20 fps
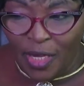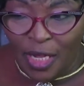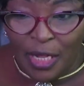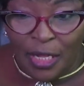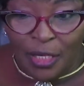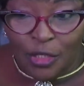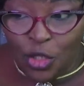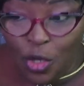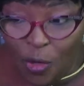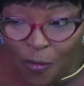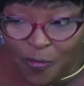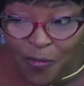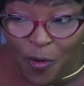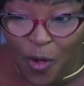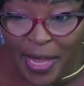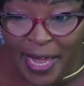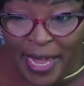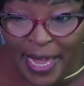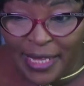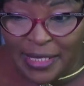Don't
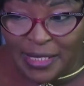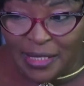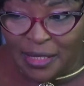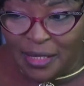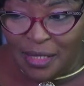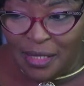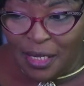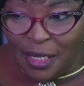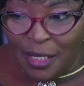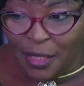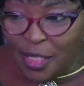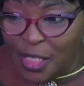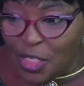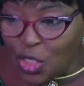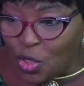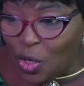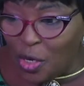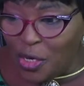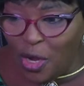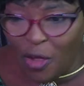forget the
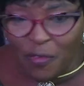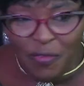story of